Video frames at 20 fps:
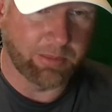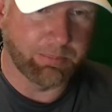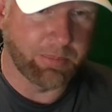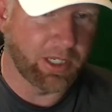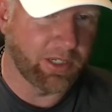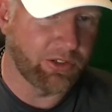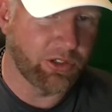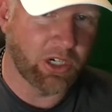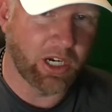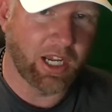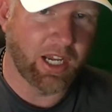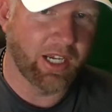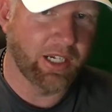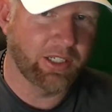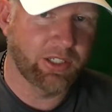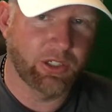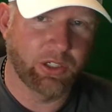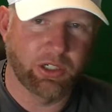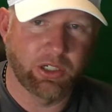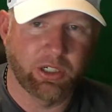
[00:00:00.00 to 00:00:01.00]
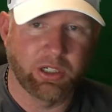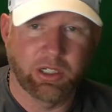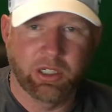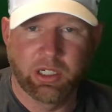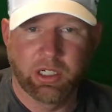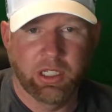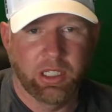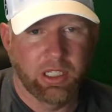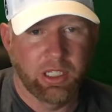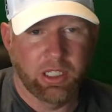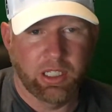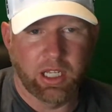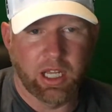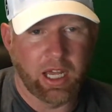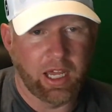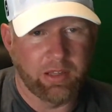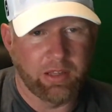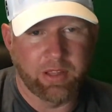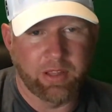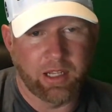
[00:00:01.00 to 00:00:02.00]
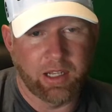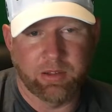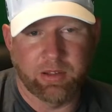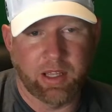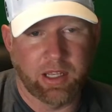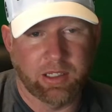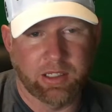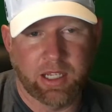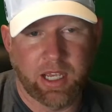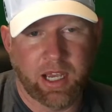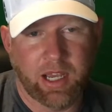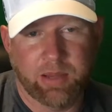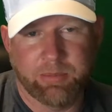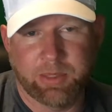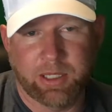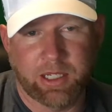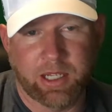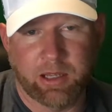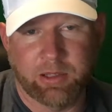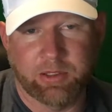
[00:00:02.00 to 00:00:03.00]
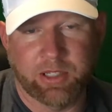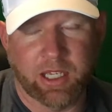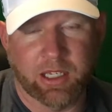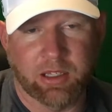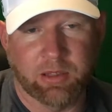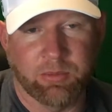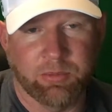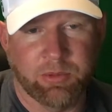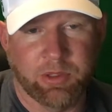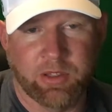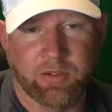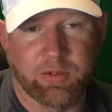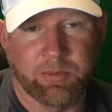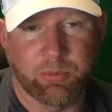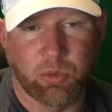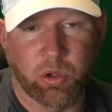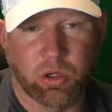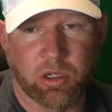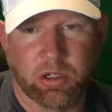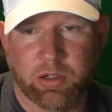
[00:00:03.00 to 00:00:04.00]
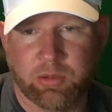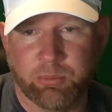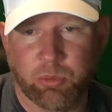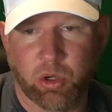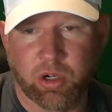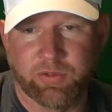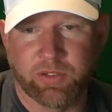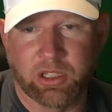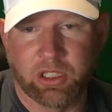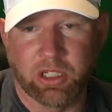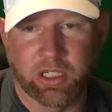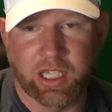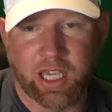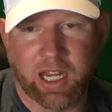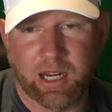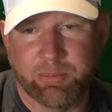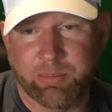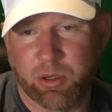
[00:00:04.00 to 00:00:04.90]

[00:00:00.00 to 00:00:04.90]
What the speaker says: Bittrex, or then yeah, I mean, I'd take even more of a look at it.